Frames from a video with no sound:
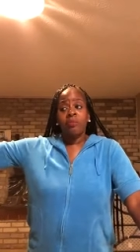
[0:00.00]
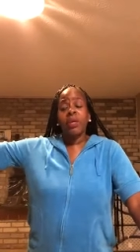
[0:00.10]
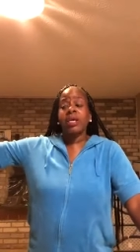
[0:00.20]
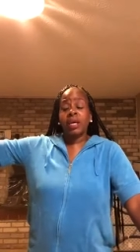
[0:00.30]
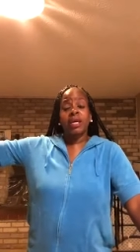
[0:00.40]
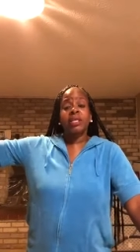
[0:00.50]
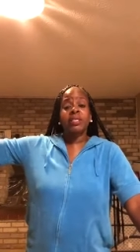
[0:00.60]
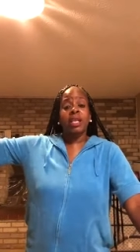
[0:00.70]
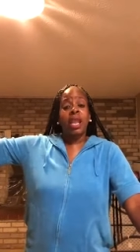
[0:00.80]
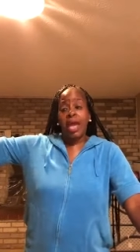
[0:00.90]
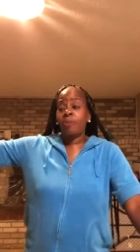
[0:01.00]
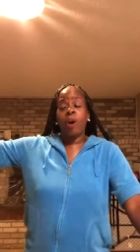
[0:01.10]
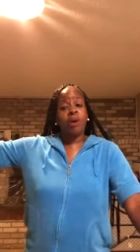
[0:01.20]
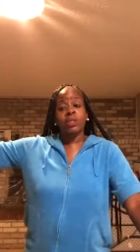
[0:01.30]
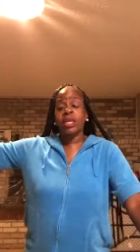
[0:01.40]
because, like
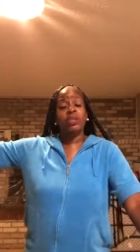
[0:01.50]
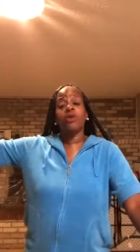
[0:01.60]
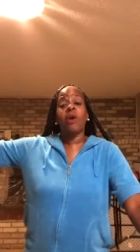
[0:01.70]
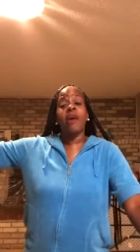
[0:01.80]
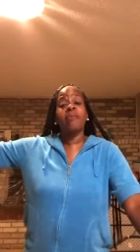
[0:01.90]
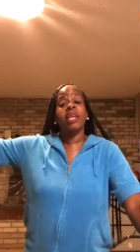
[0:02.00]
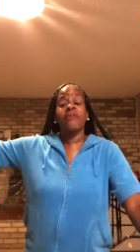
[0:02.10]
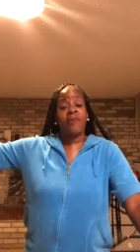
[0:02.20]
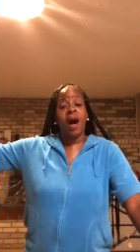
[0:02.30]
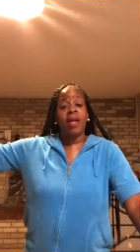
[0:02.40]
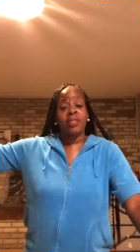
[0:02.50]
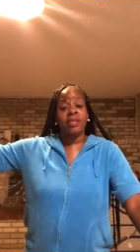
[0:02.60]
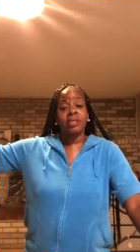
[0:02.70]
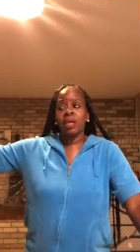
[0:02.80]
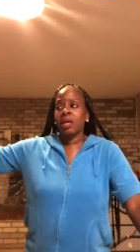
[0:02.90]
Paul said, you don't have many
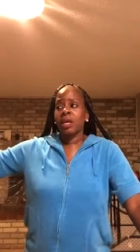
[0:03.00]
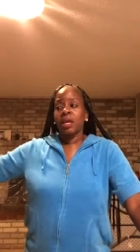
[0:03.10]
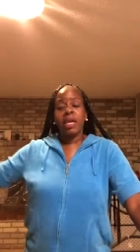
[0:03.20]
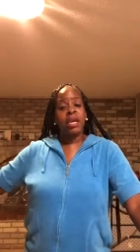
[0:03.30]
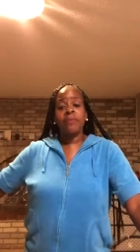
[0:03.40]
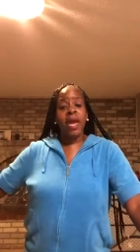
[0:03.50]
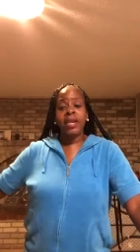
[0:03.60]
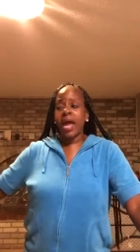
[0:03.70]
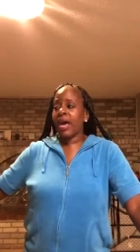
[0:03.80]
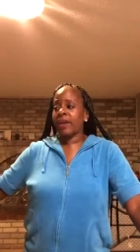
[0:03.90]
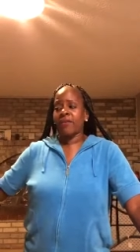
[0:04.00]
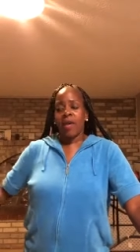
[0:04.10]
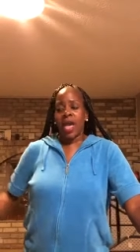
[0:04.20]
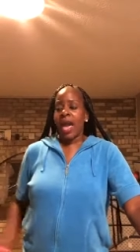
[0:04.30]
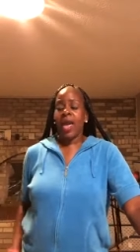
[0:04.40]
fathers. He may not have
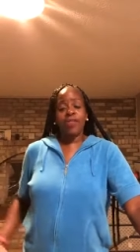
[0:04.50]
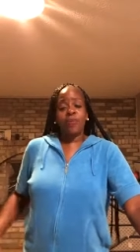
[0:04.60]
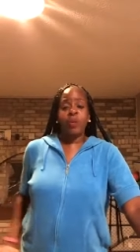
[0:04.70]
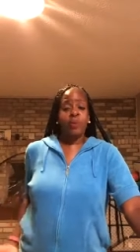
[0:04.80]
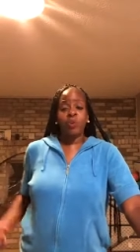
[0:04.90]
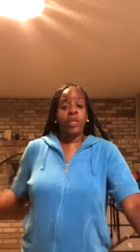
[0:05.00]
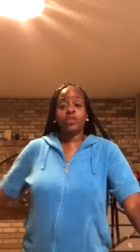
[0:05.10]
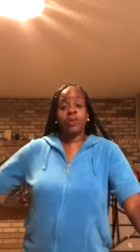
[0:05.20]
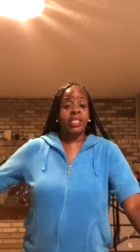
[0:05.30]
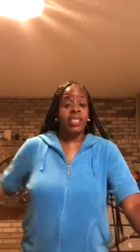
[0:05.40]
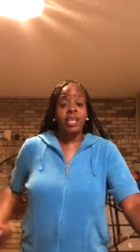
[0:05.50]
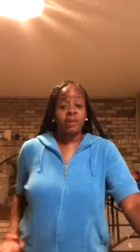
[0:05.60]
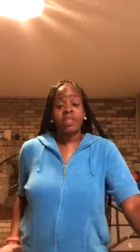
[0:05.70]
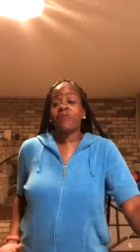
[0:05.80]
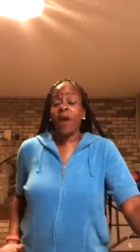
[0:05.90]
had the people addressing
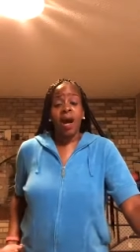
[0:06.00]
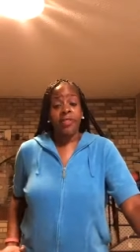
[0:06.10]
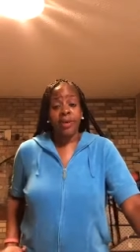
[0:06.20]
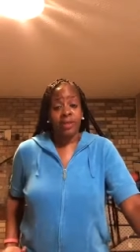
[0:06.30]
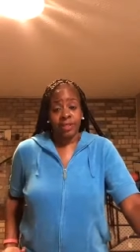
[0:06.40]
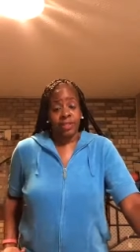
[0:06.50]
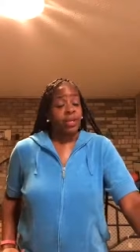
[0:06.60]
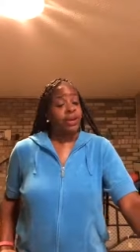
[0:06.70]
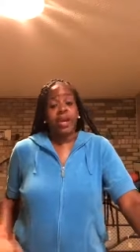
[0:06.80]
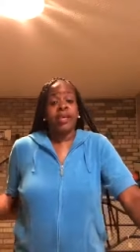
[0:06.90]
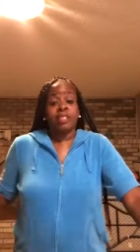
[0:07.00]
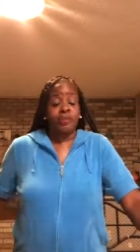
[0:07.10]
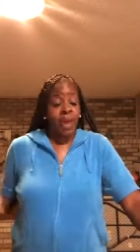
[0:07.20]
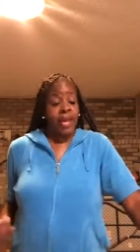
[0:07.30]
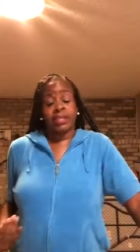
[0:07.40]
him as father because, you know, there's a
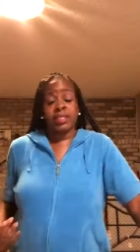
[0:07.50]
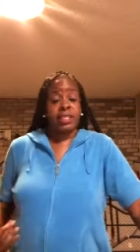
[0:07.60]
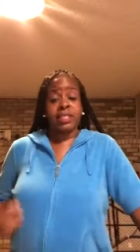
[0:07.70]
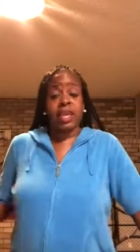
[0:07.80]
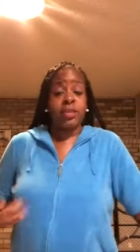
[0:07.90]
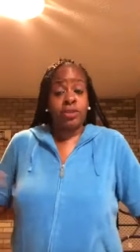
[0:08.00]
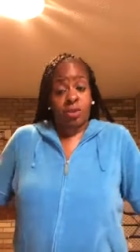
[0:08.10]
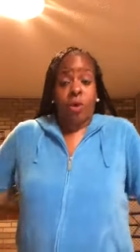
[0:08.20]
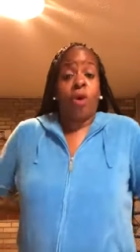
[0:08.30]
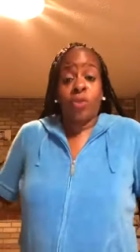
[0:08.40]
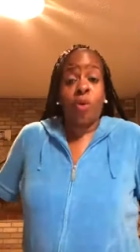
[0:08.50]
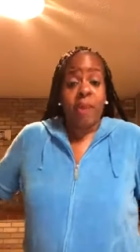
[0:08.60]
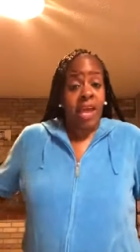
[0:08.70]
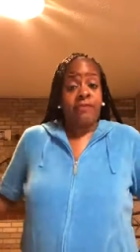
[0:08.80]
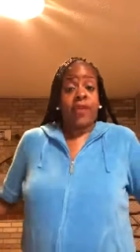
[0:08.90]
passage that say, call no
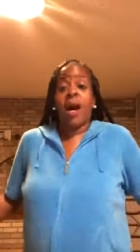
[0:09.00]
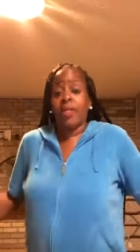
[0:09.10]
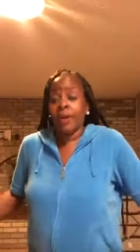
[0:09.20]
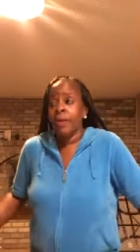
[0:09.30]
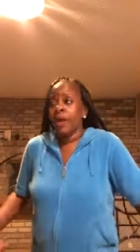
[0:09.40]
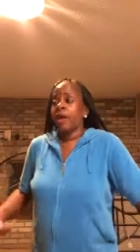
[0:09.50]
man father.